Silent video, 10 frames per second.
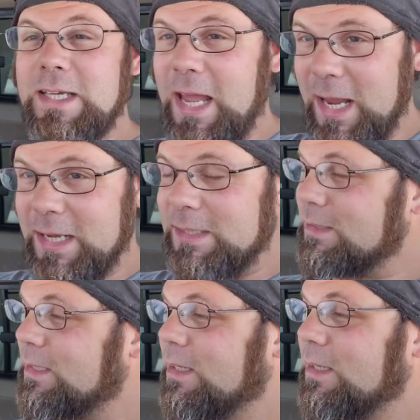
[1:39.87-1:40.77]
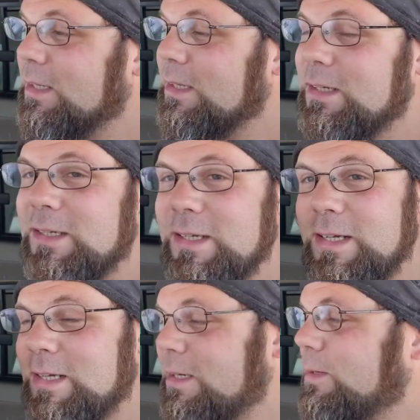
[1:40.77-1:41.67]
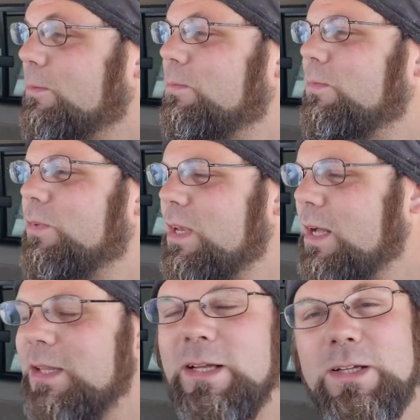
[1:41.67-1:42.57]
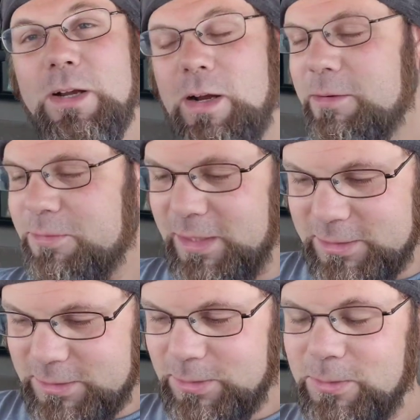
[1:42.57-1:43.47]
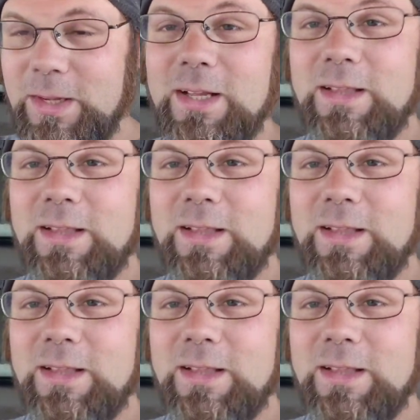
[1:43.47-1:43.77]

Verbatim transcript: canned uh, vanilla coffee. So